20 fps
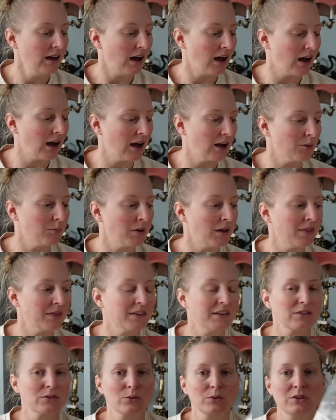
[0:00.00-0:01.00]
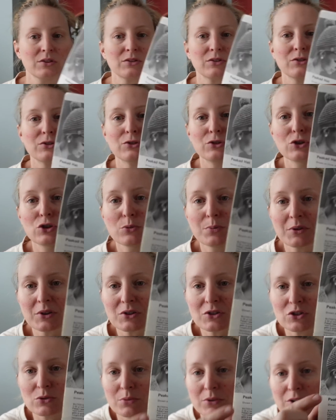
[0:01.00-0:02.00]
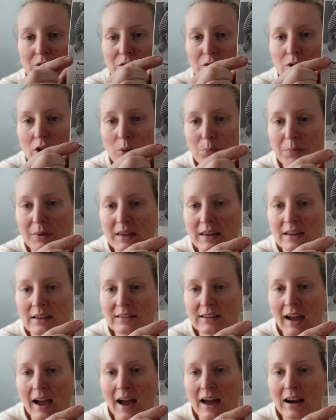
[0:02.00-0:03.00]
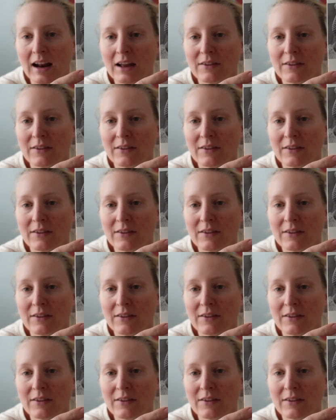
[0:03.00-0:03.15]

This one is super cute, a peaked hat.